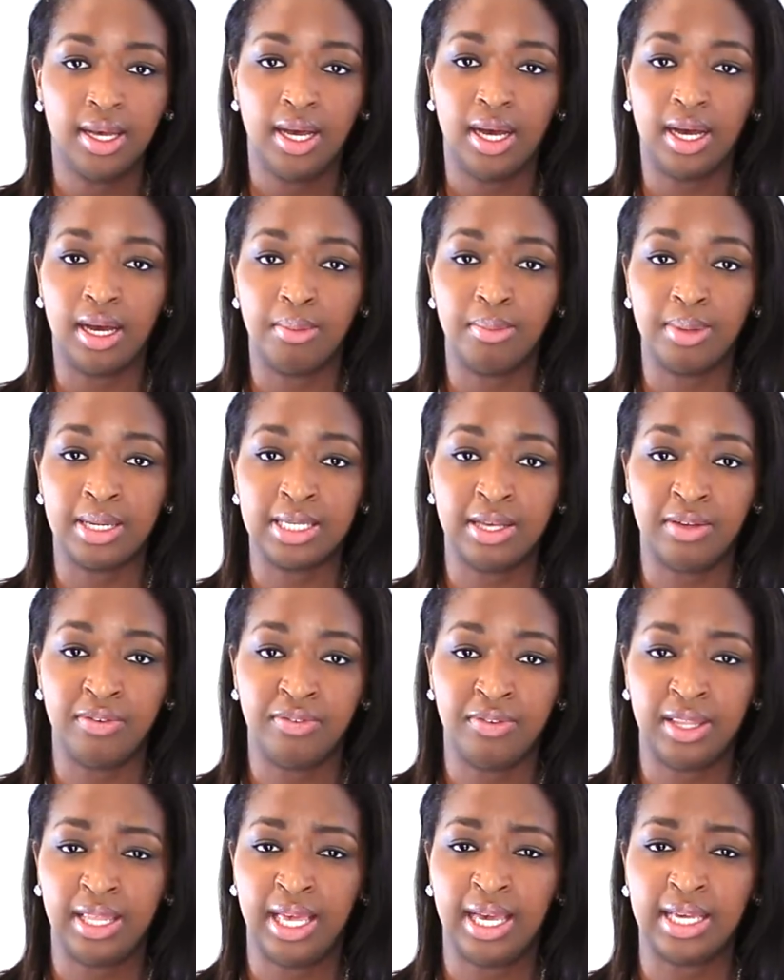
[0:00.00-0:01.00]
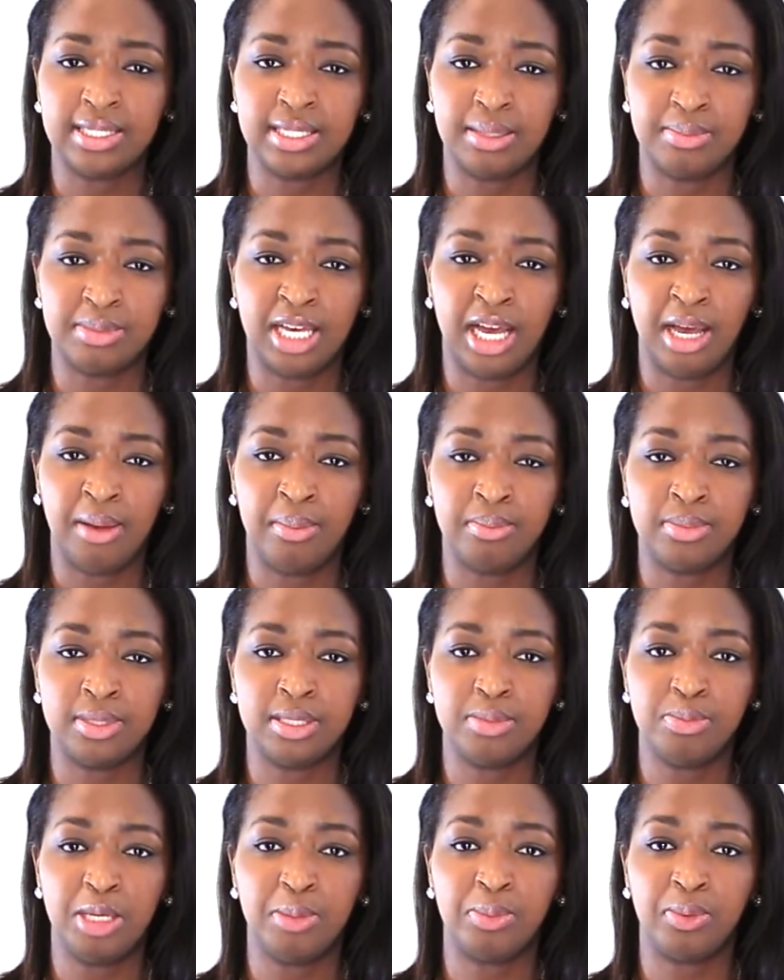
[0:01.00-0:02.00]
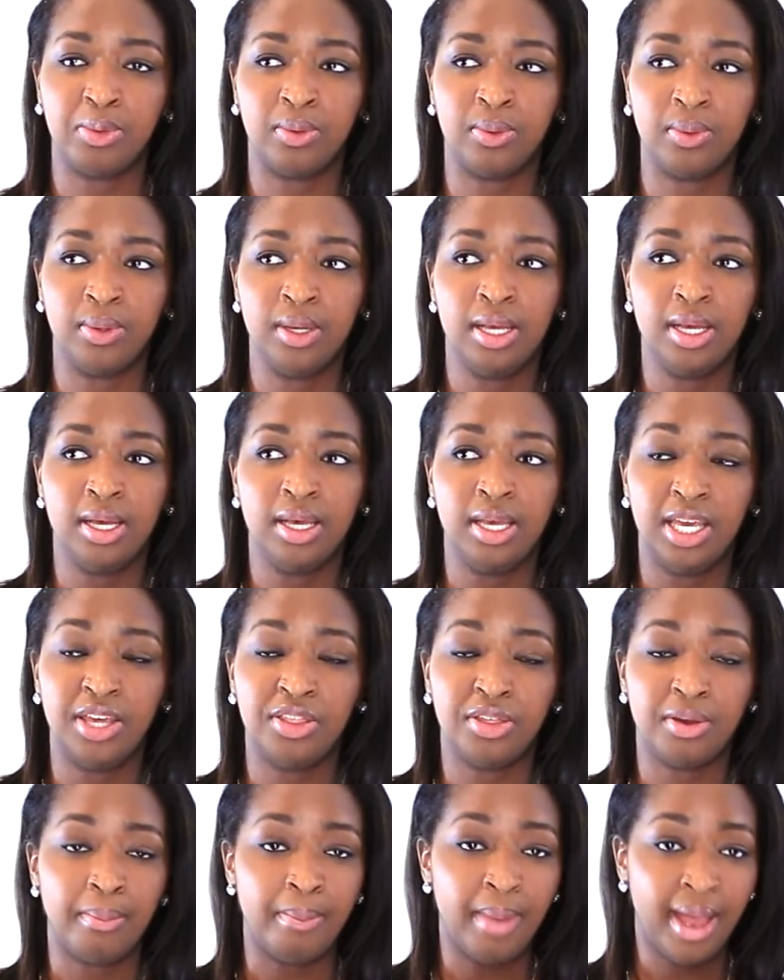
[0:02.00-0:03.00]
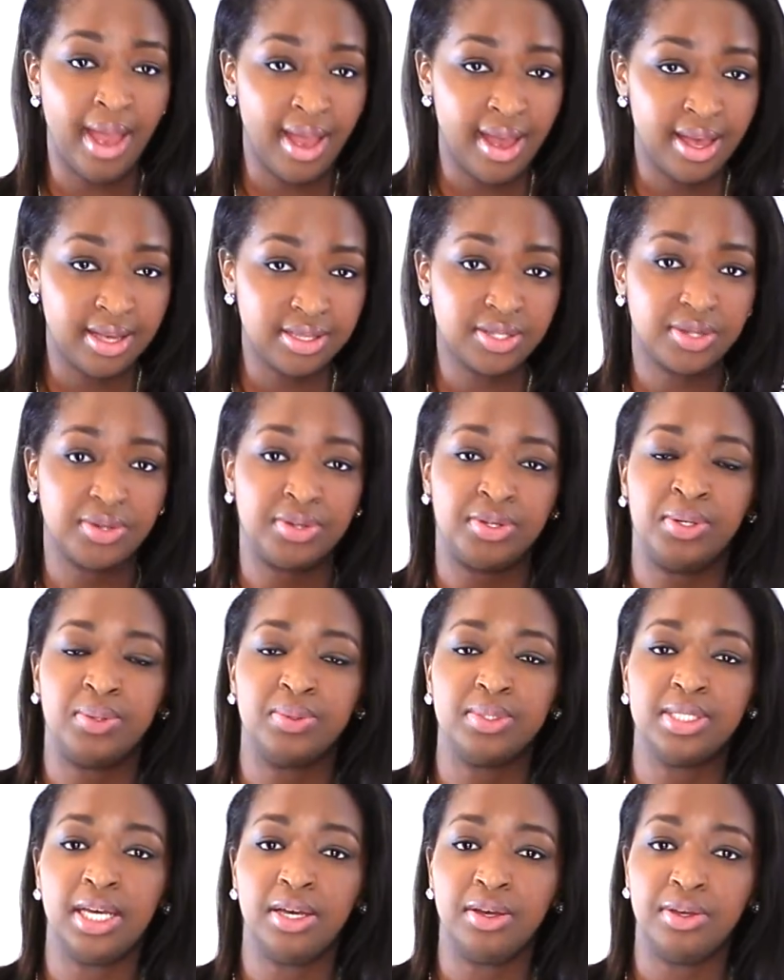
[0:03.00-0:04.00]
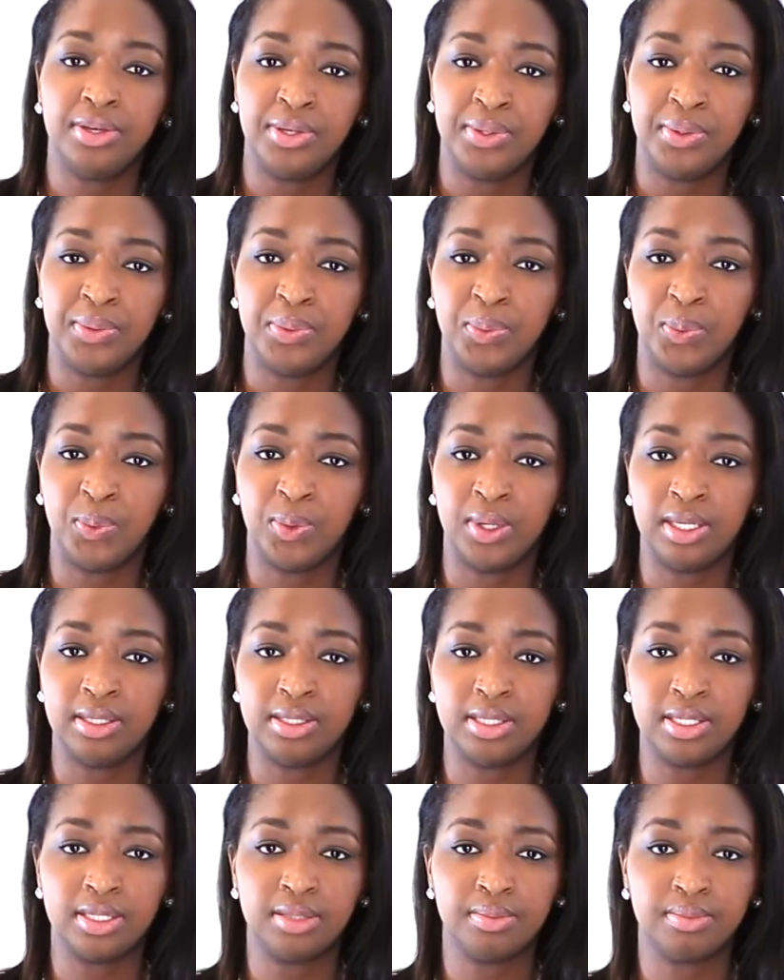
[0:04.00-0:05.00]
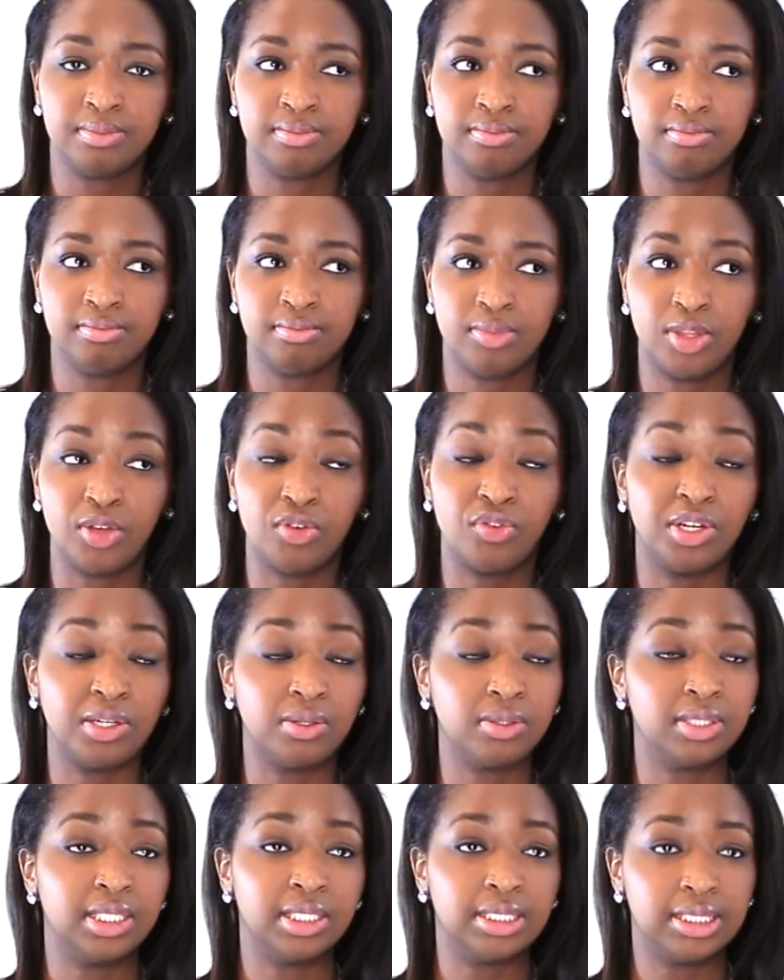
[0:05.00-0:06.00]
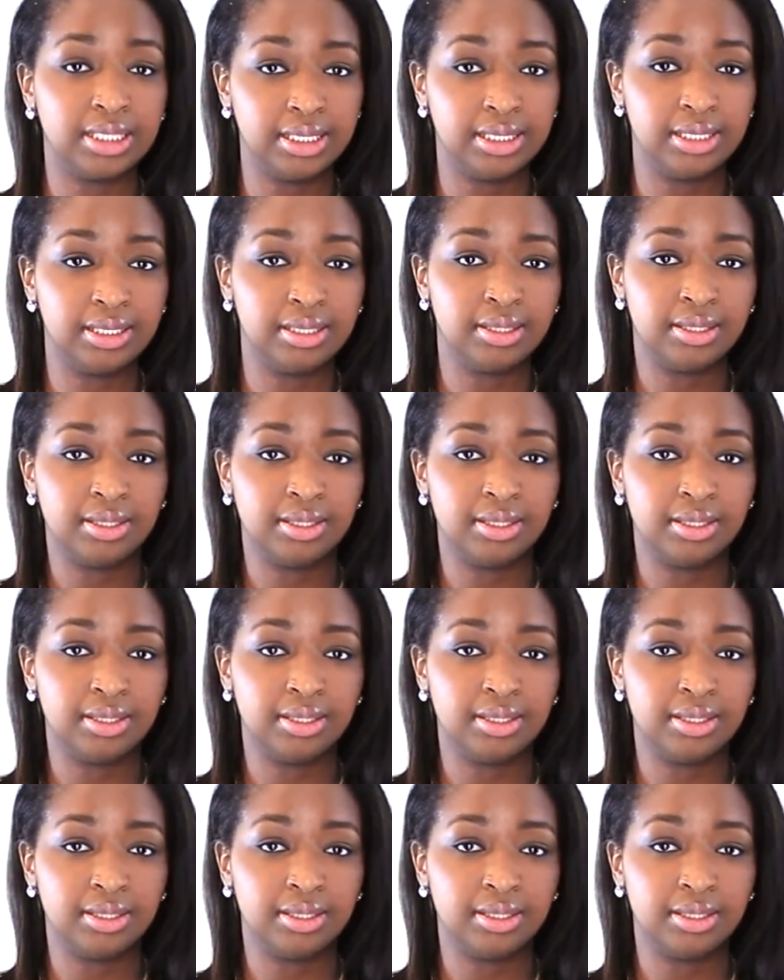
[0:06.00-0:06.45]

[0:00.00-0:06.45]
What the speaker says: because I feel like sometimes people either mask or don't tell you what the real deal is.